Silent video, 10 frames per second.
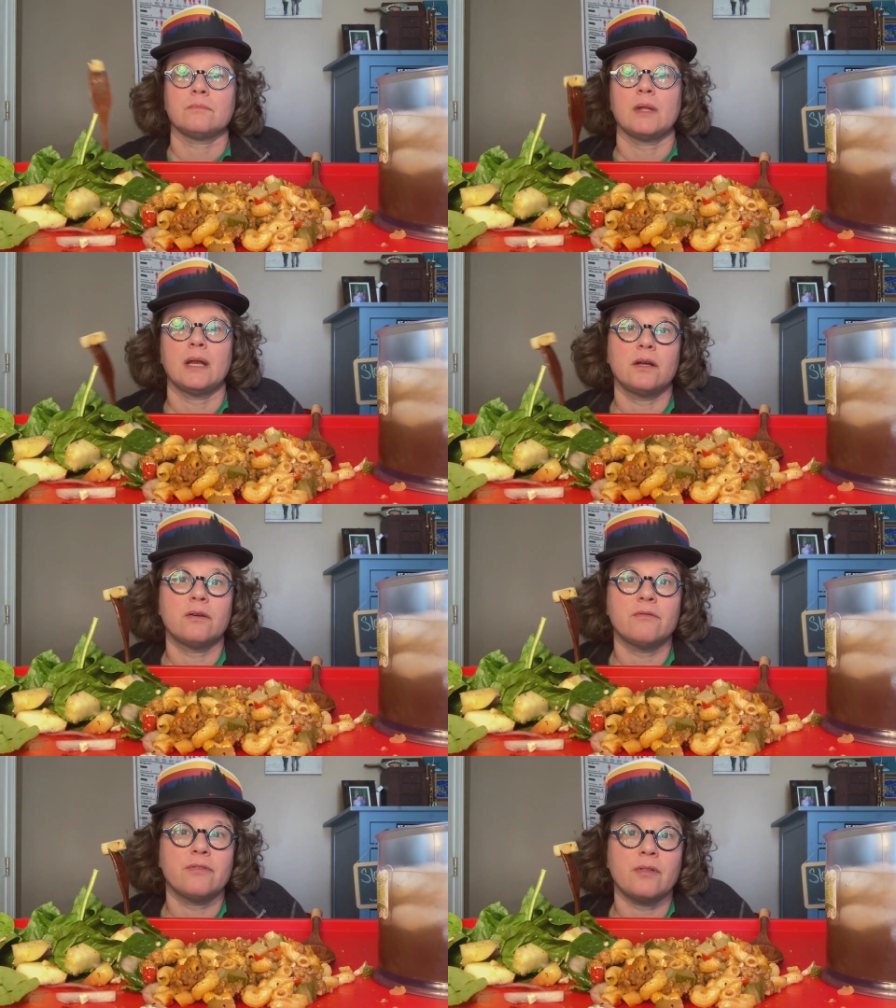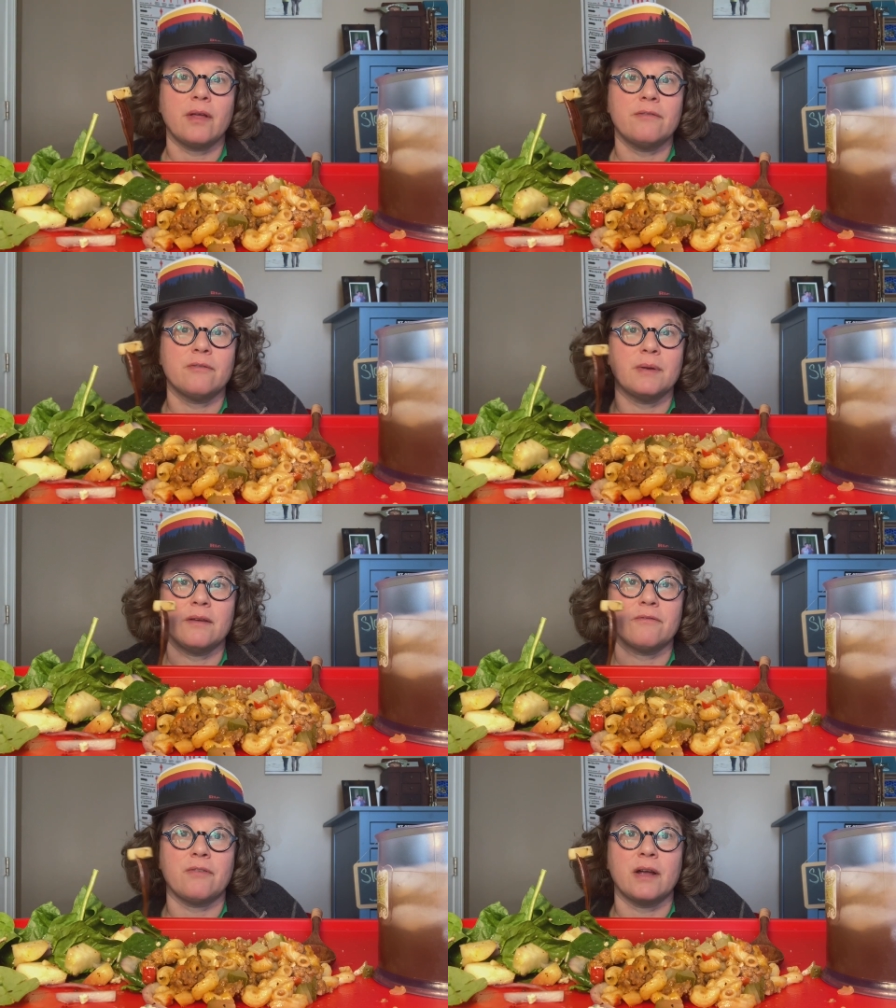And I couldn't for the life of
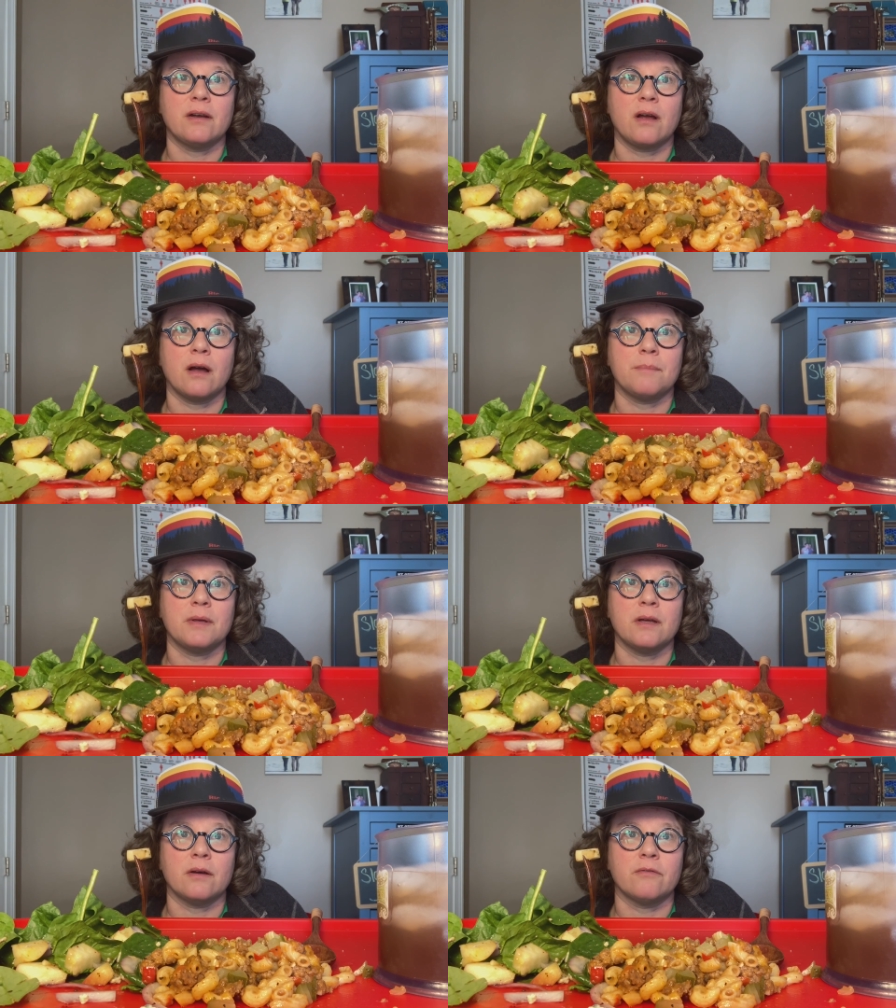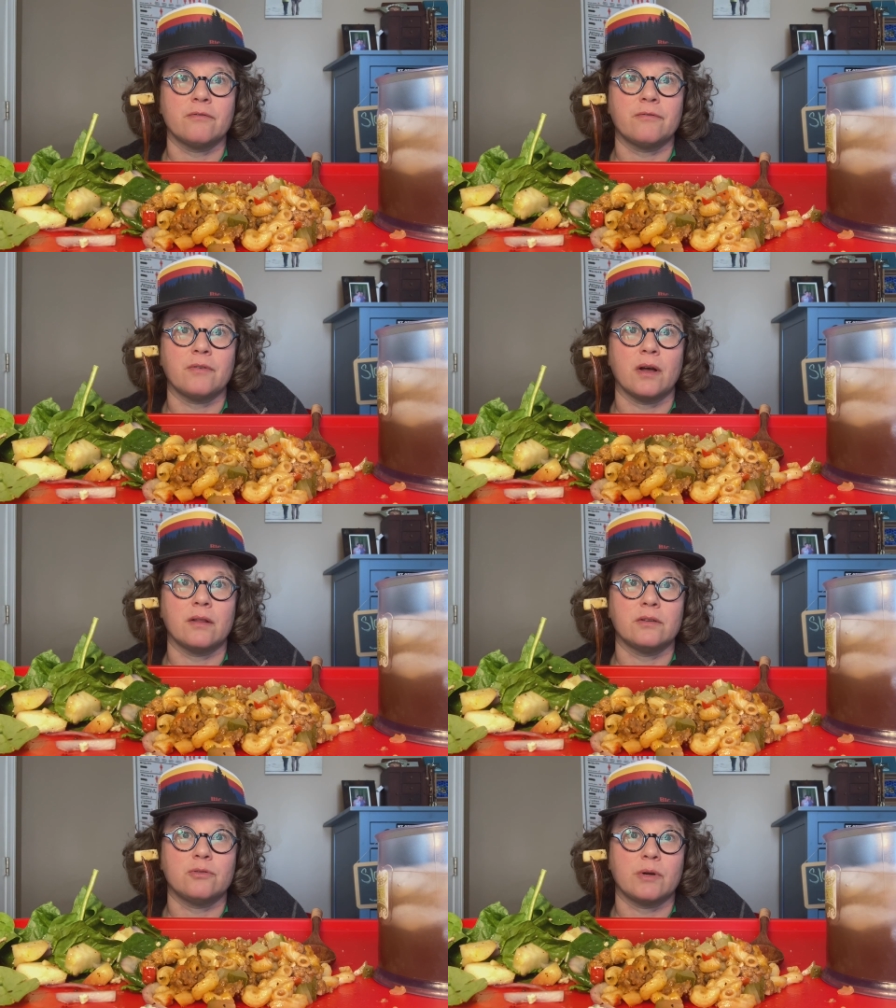me find a copy of
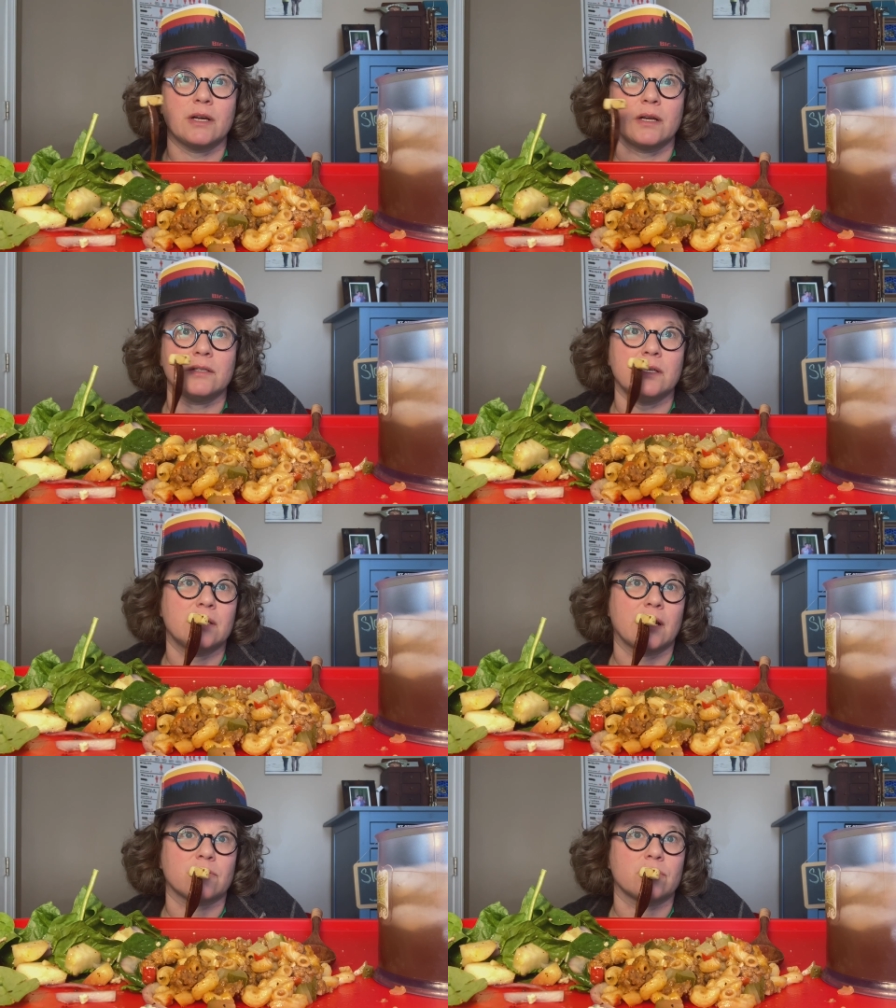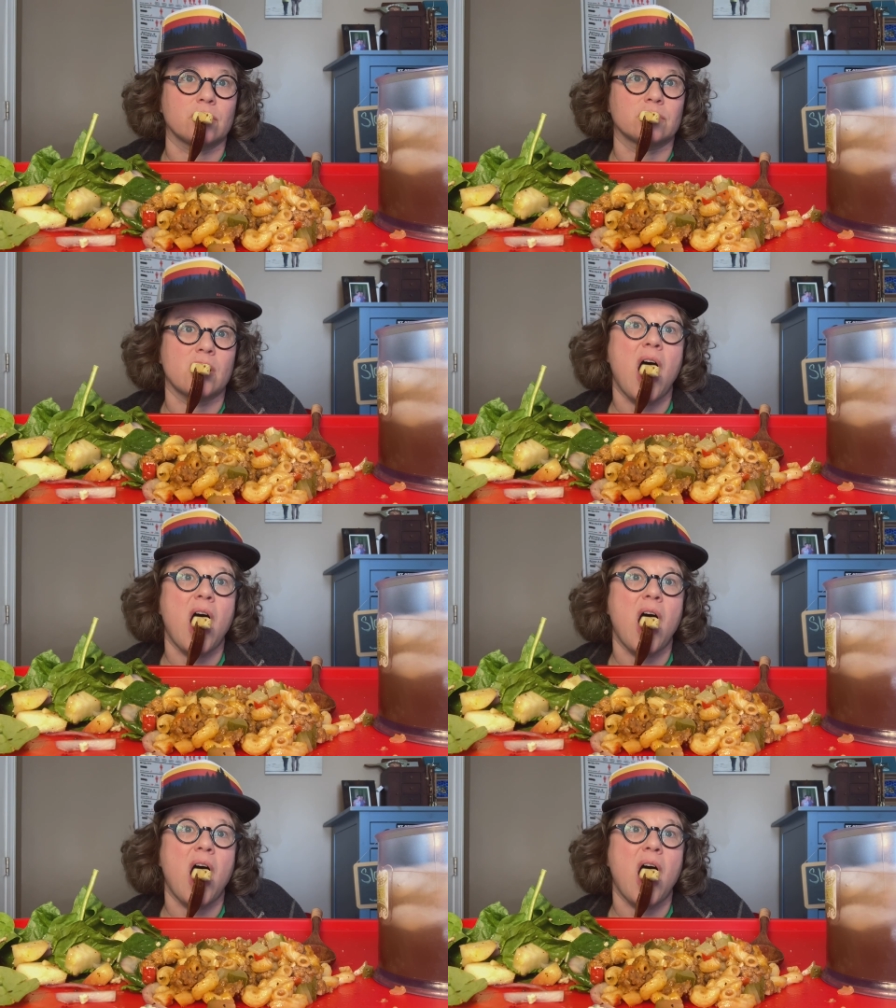the 2019 tax returns.